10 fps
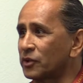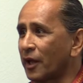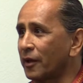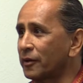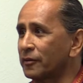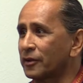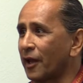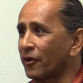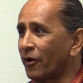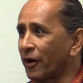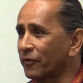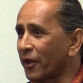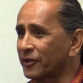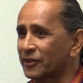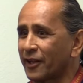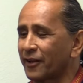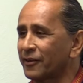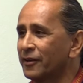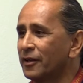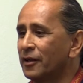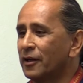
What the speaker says: sand in Kandahar, Afghanistan.